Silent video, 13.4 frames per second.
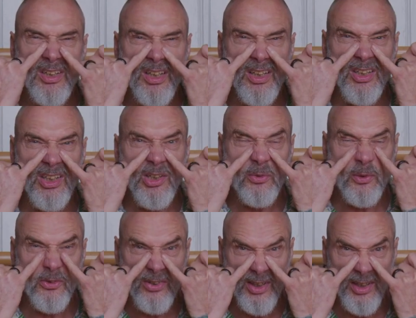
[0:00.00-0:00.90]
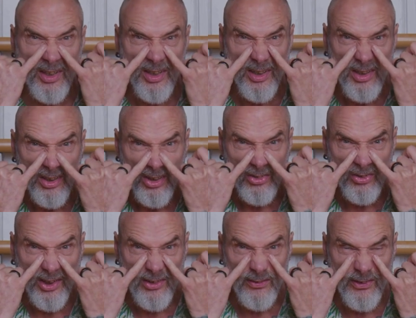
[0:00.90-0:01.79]
and these ones here,
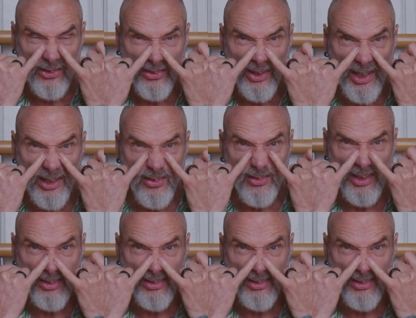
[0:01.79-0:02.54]
transversalis,